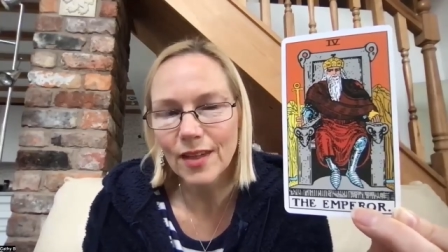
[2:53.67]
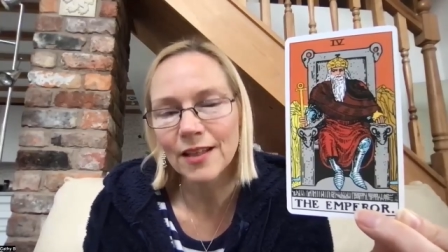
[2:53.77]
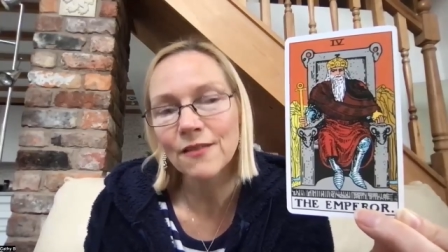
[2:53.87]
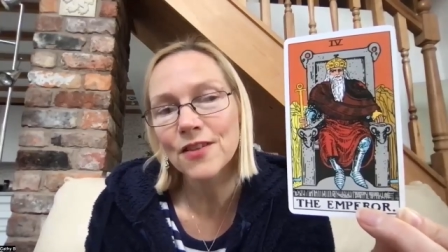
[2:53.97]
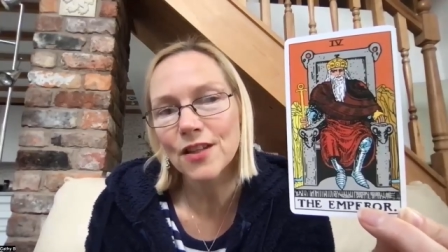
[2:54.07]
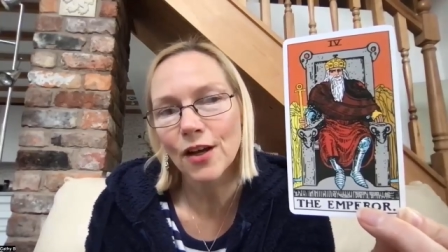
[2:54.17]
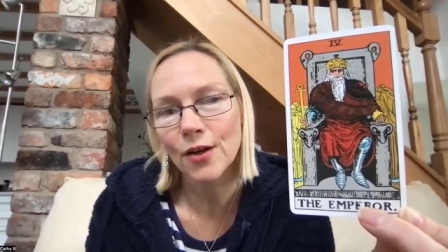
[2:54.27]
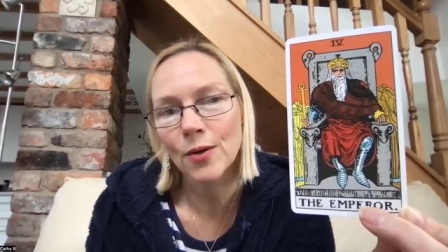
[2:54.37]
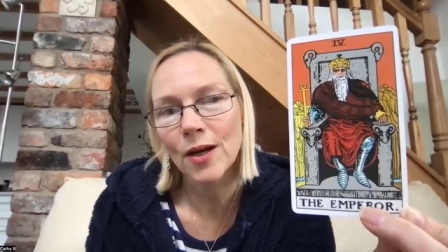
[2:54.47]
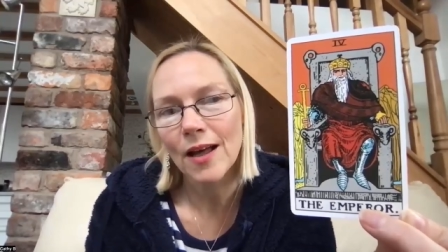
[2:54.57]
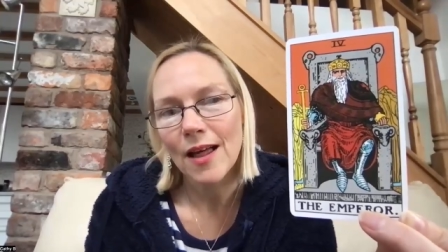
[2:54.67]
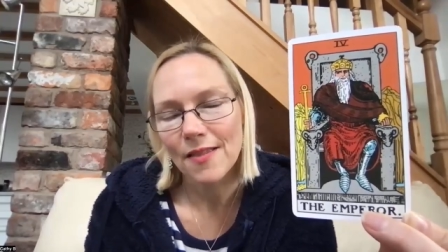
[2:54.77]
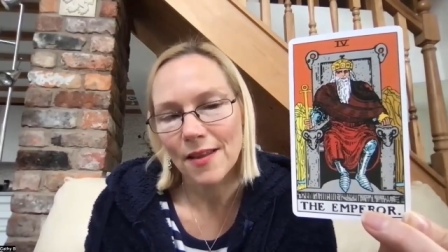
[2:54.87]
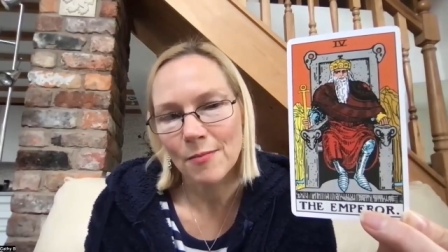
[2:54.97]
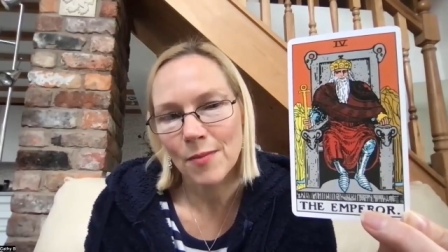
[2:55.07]
If so,
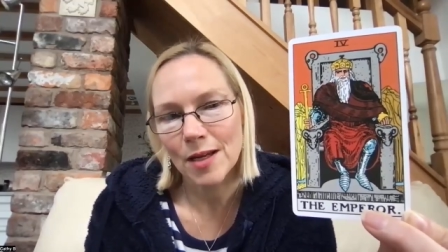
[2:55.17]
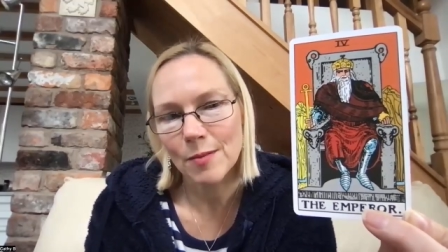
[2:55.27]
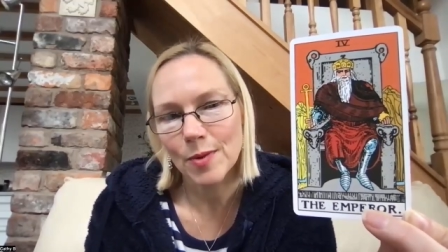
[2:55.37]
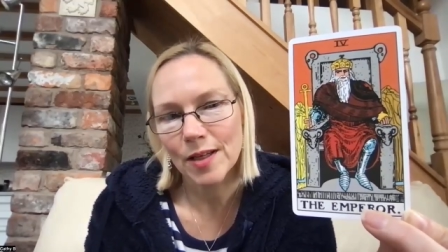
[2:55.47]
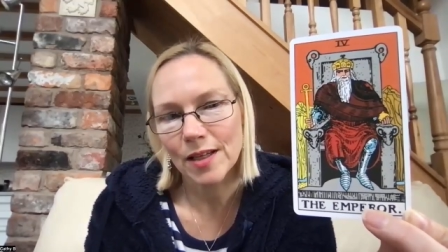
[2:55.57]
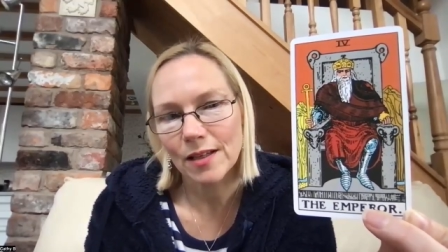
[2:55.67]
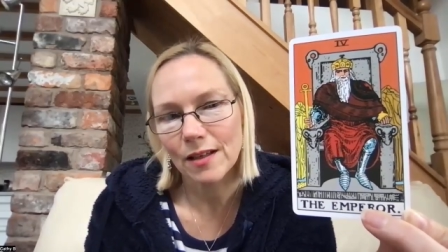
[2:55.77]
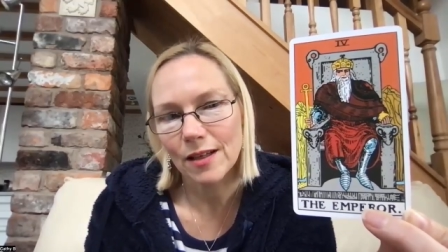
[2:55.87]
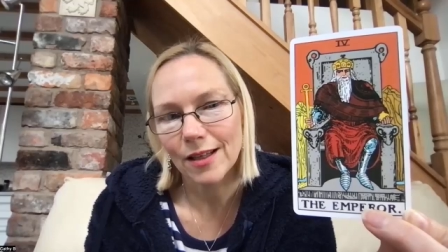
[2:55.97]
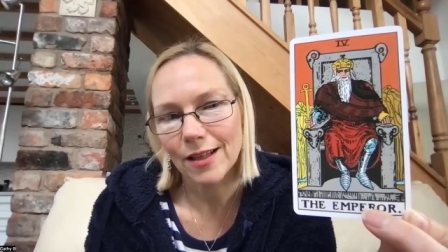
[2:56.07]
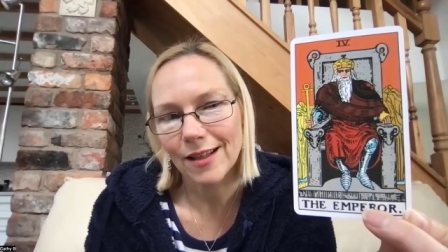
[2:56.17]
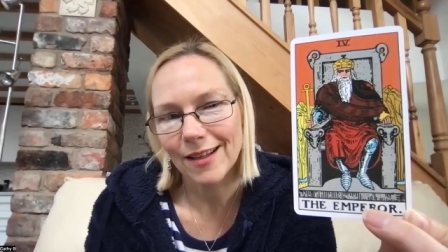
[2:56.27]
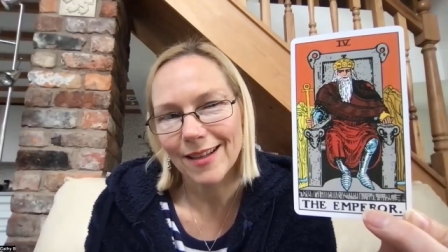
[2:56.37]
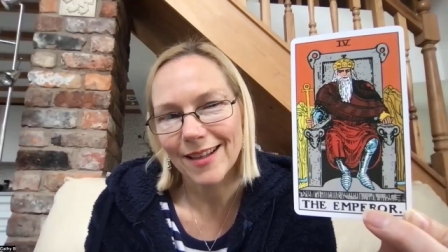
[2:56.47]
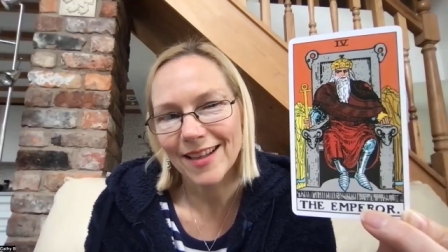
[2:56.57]
then maybe
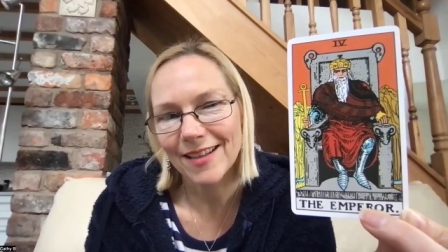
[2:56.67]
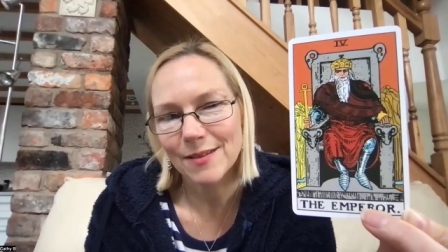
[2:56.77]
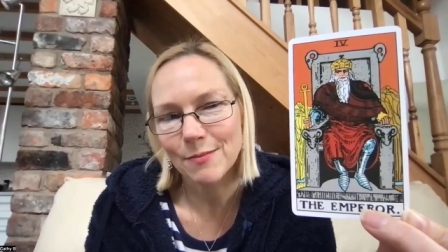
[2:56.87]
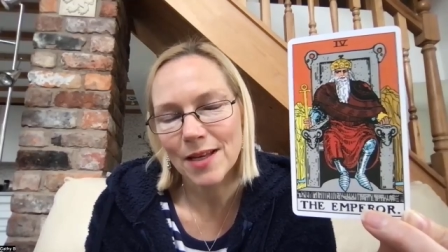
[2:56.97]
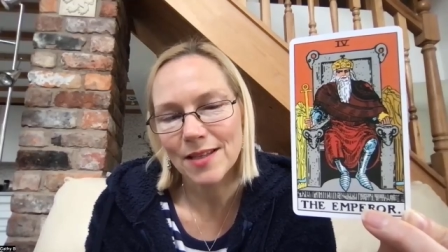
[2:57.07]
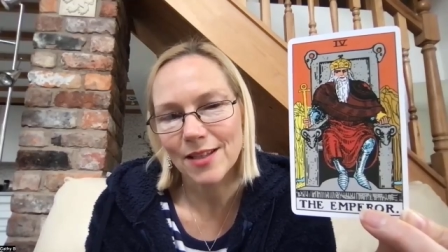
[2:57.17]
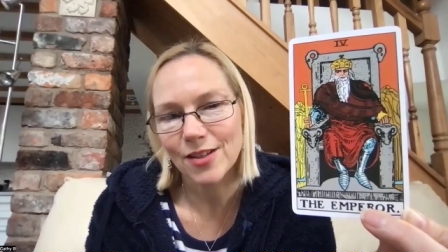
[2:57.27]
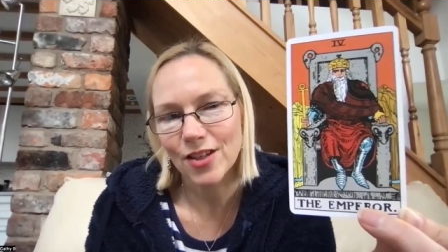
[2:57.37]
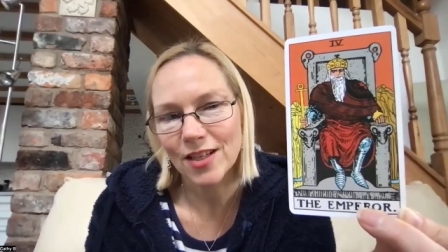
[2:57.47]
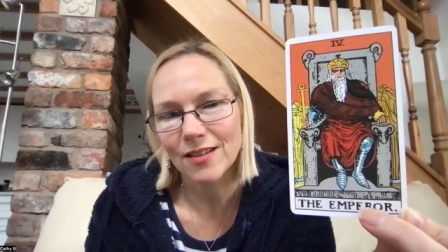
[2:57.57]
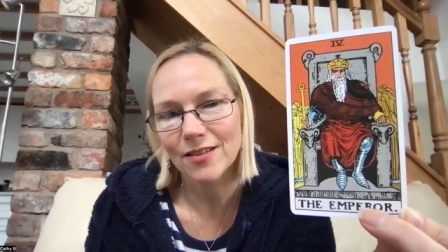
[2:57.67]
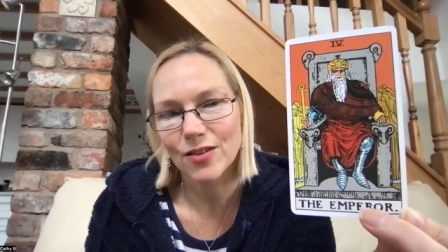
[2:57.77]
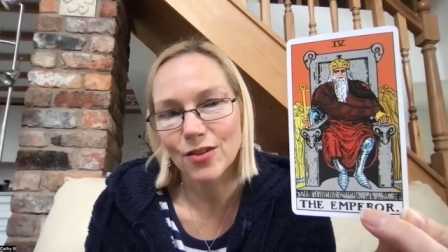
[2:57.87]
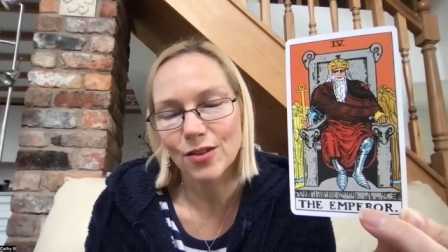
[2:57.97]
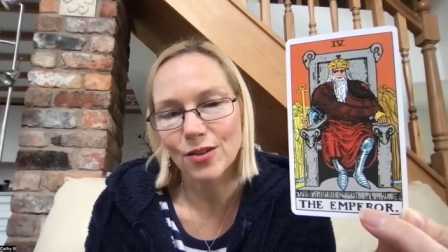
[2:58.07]
his message is
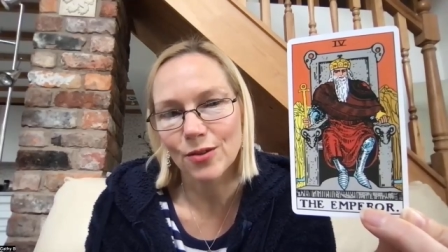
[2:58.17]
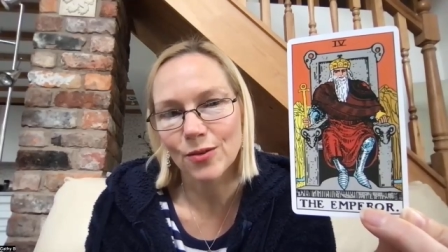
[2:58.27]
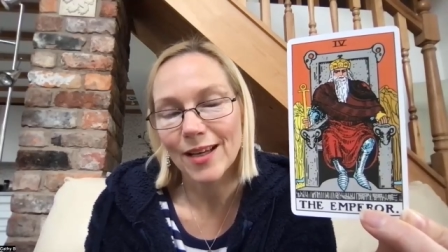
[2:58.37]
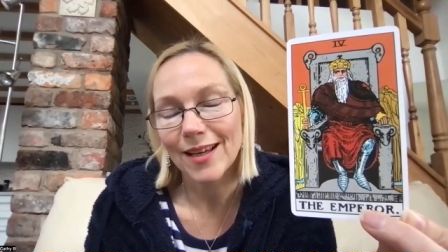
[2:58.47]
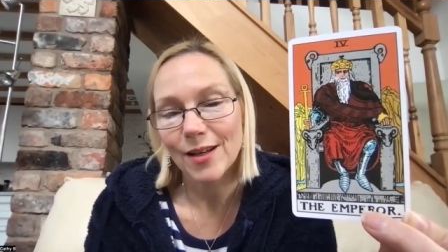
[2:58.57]
to